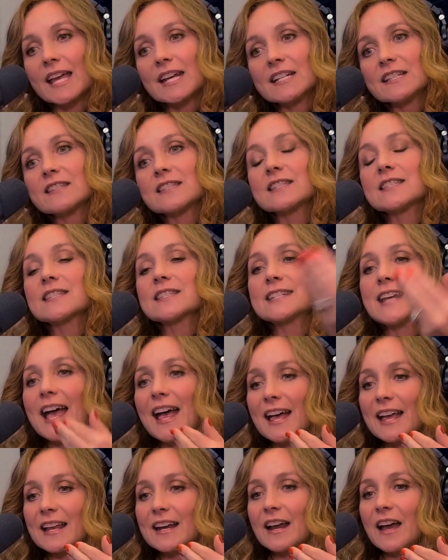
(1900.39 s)
And
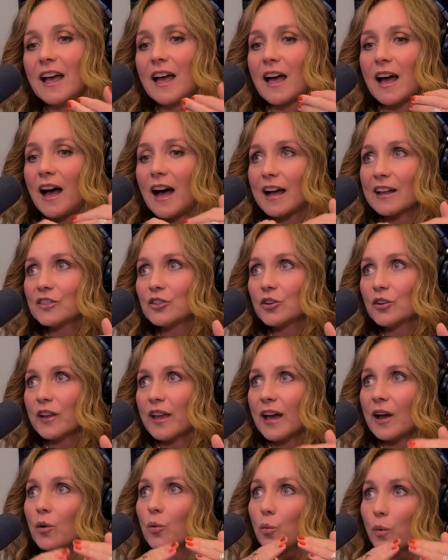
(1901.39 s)
instead, I look
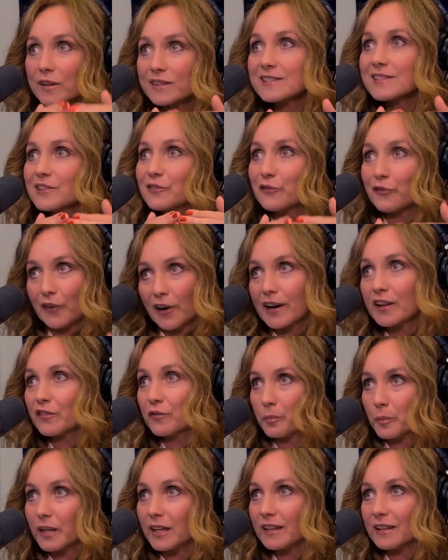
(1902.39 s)
at what's in front
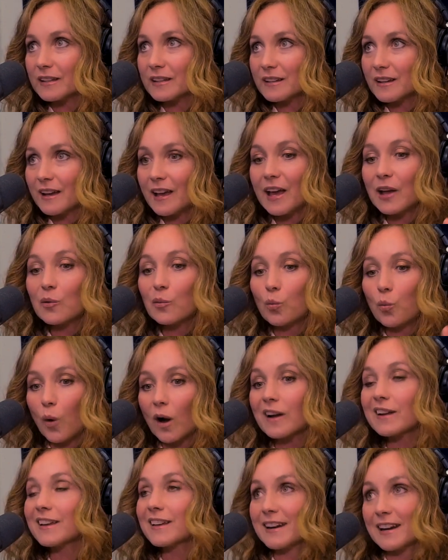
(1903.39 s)
of me and
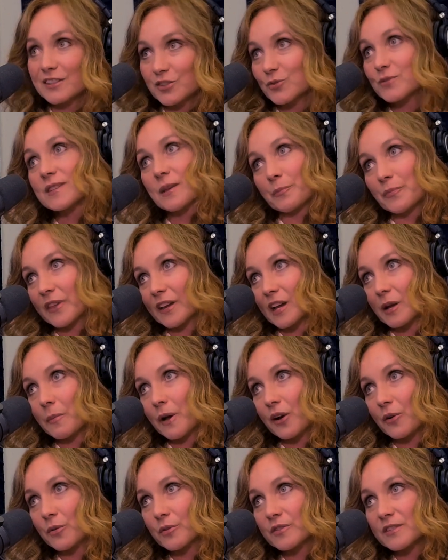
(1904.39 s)
what can I do something
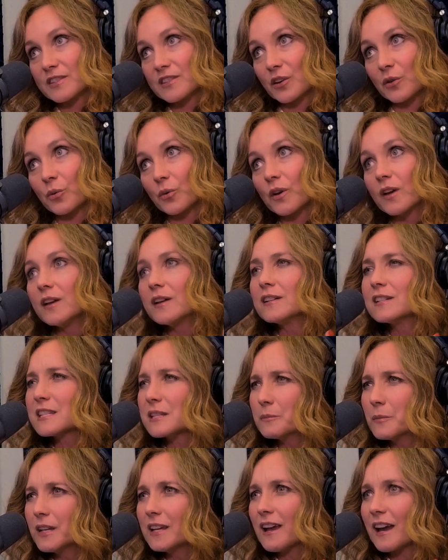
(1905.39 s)
about. So
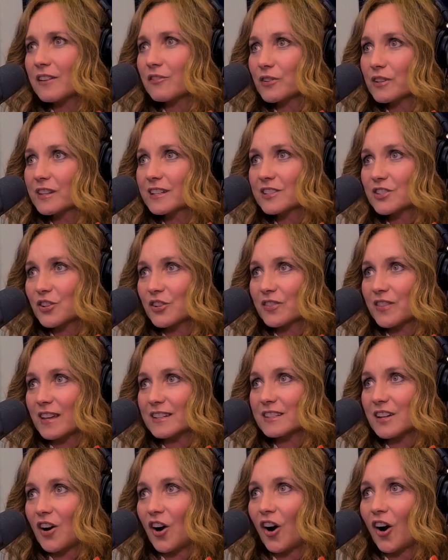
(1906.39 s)
to me, I really took
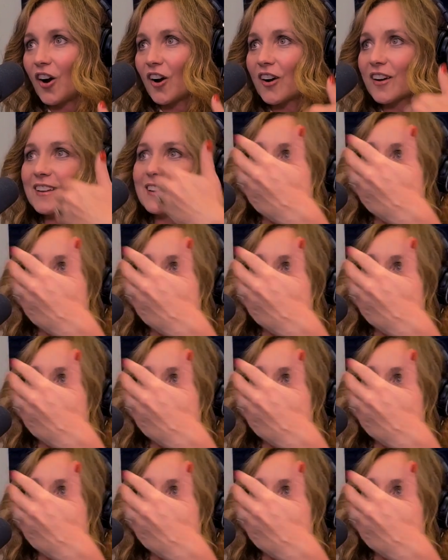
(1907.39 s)
that to heart.